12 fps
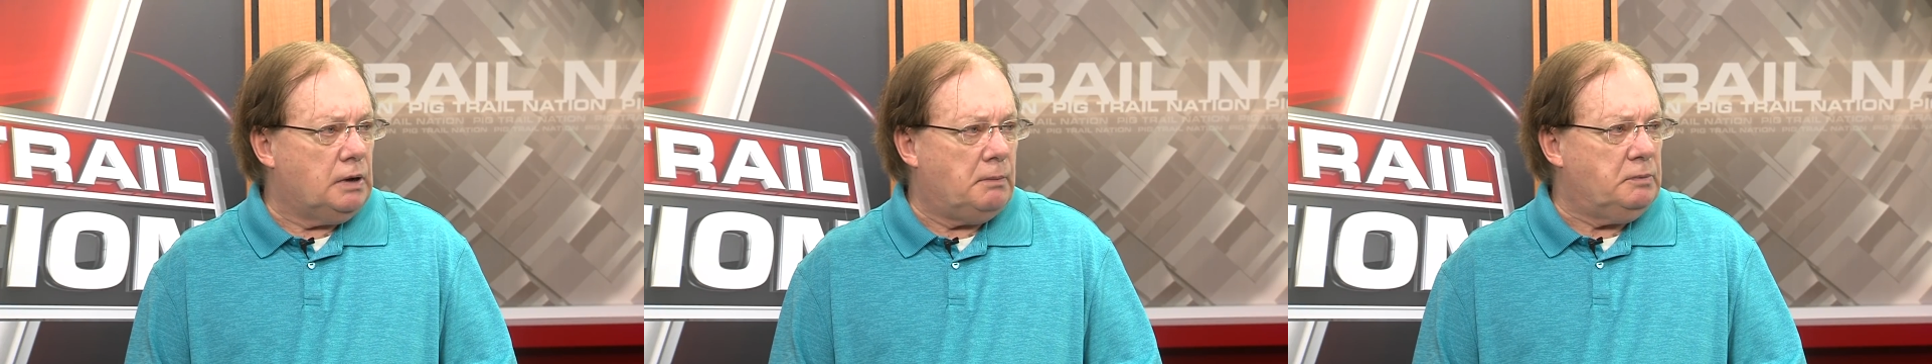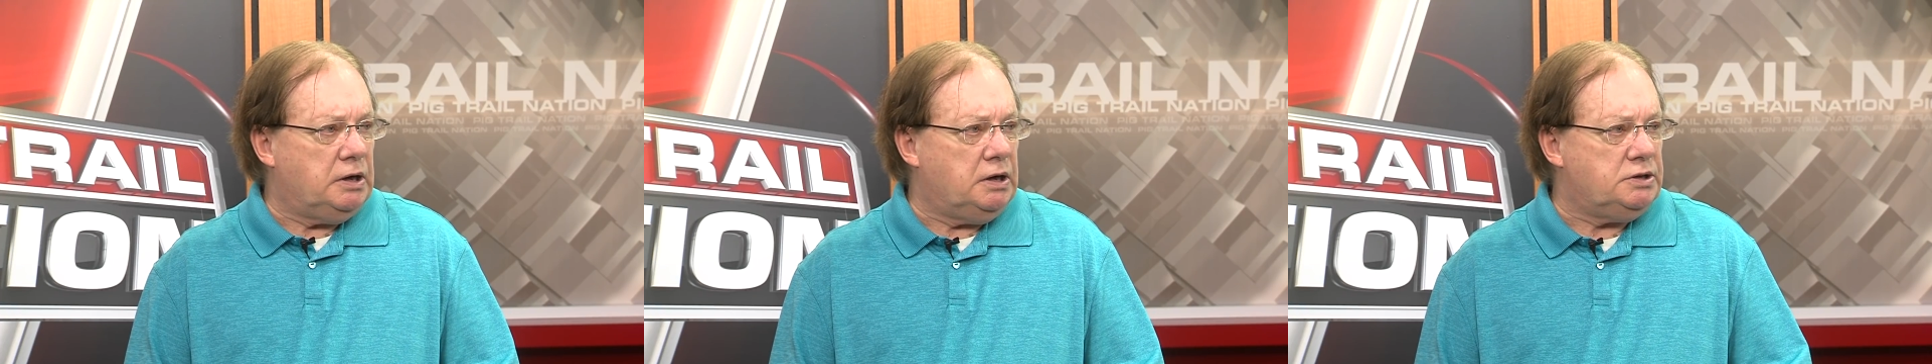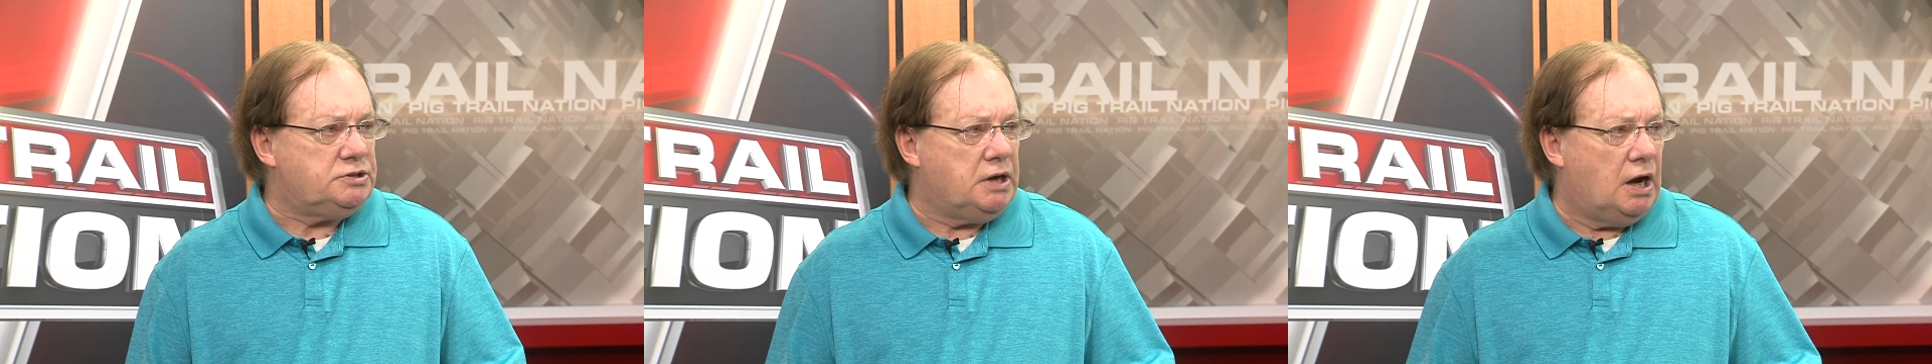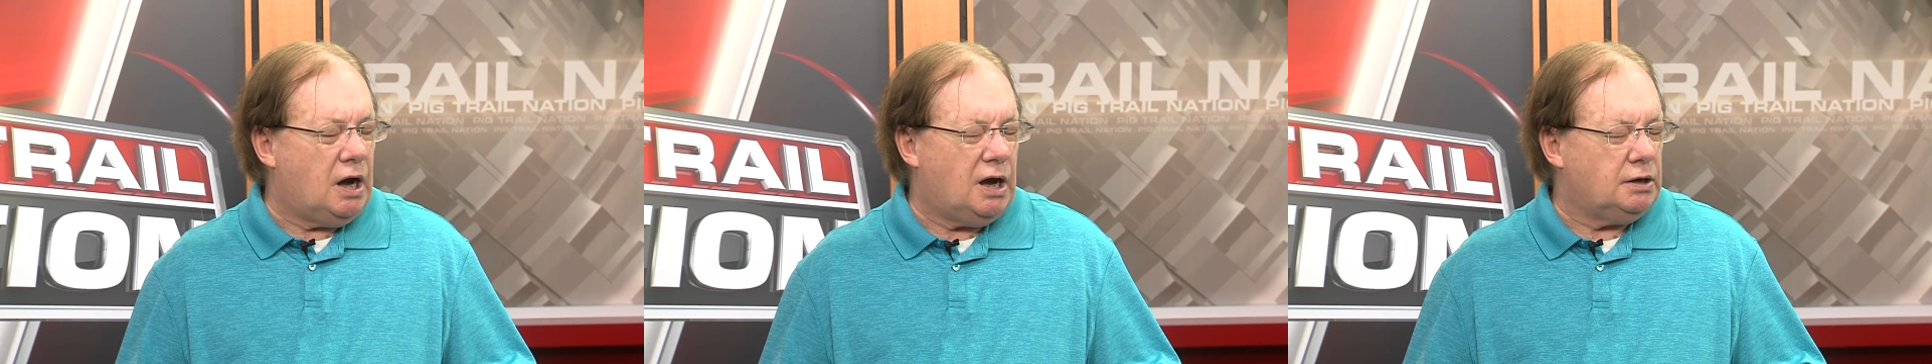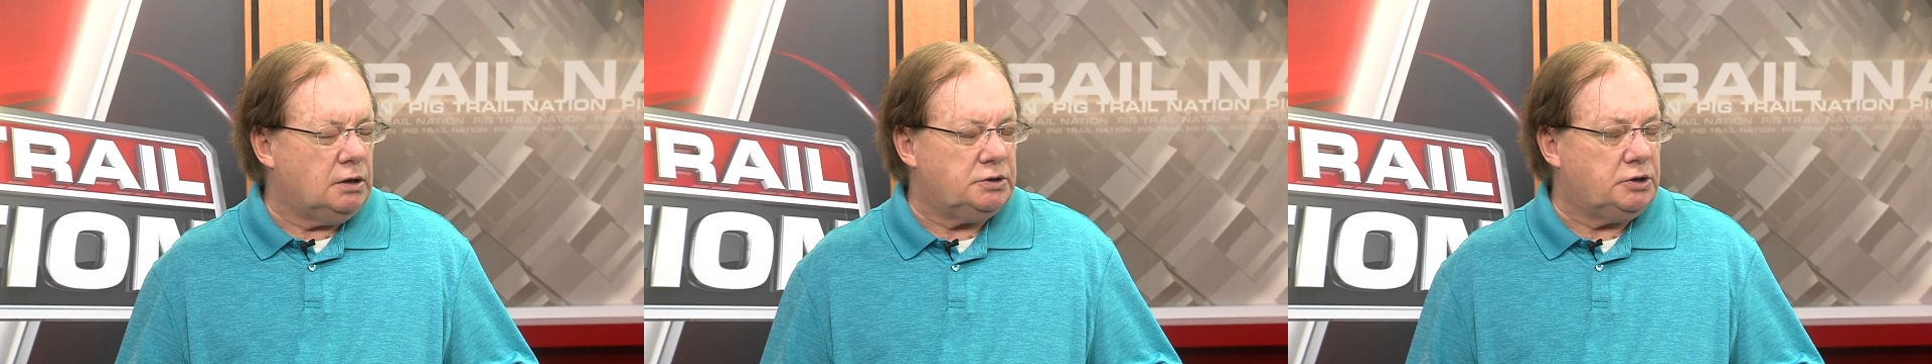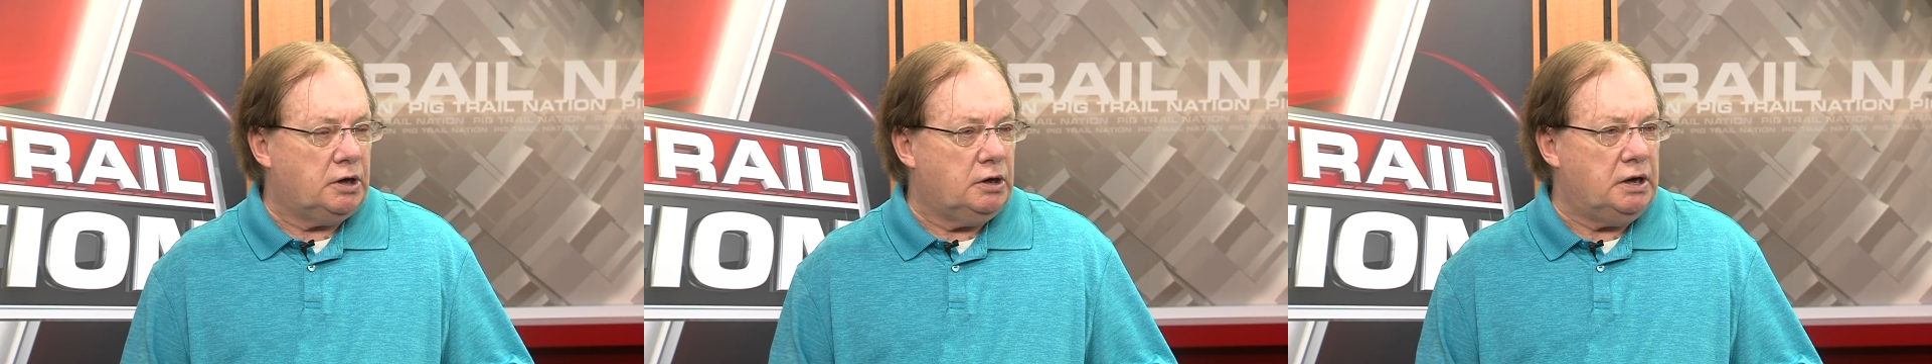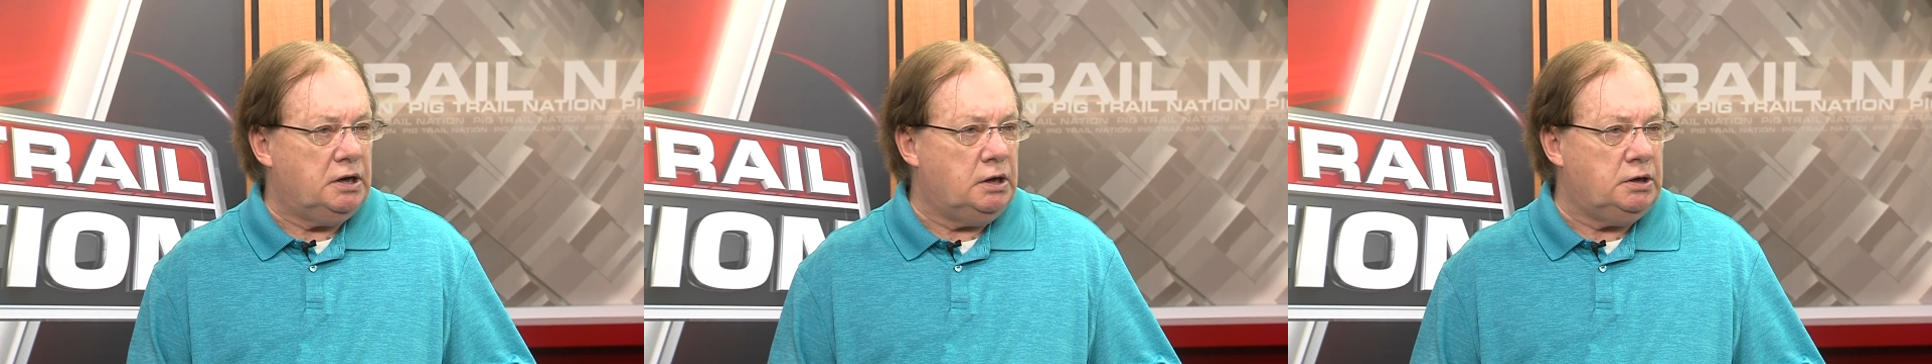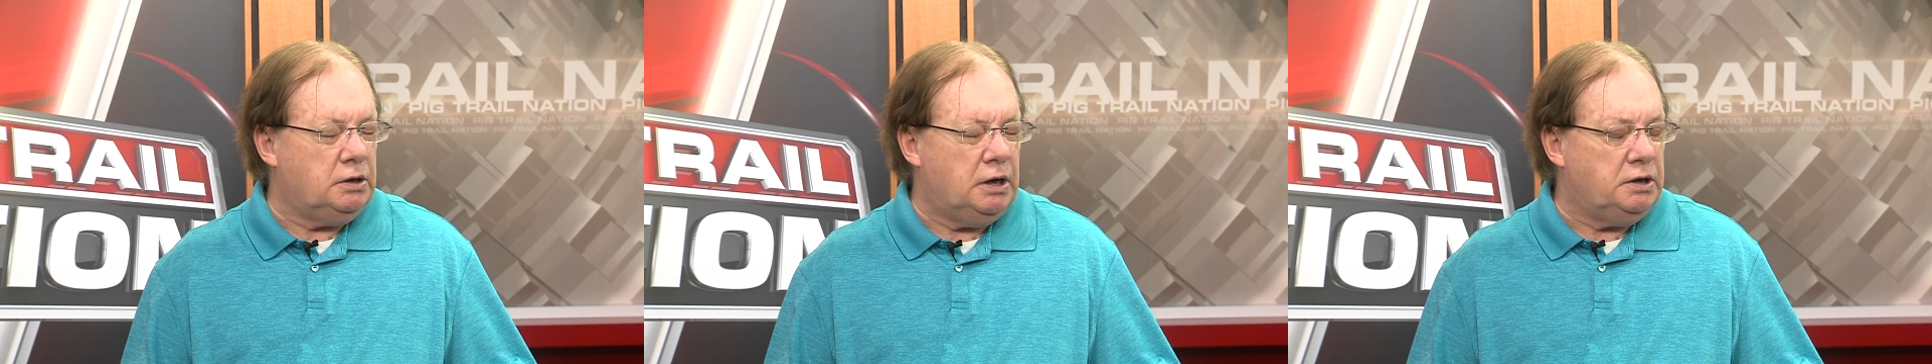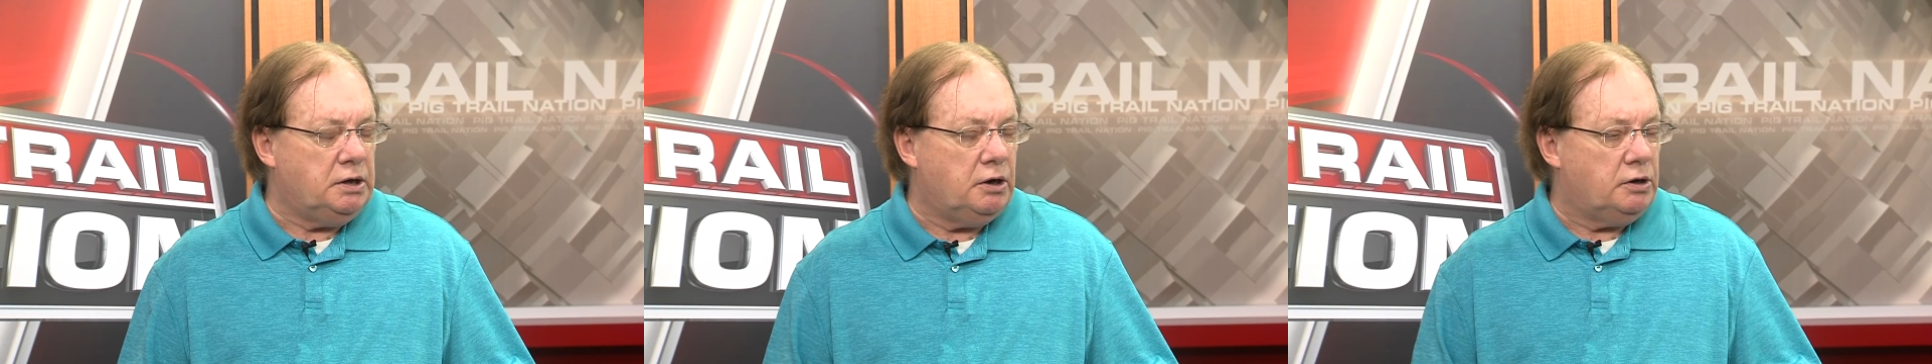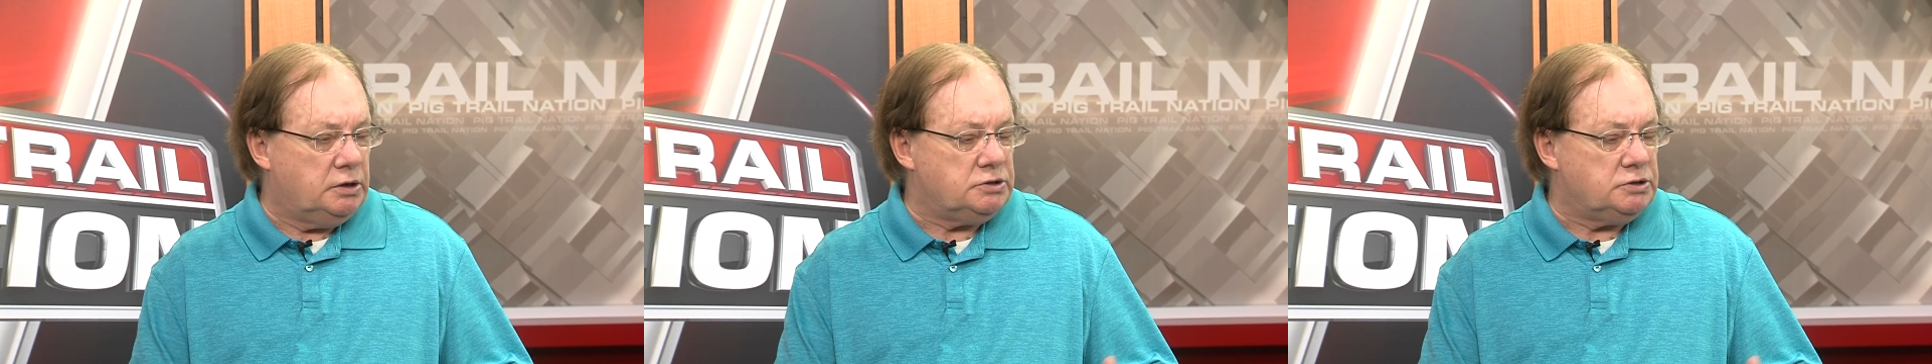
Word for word: I mean, he's got he he narrowed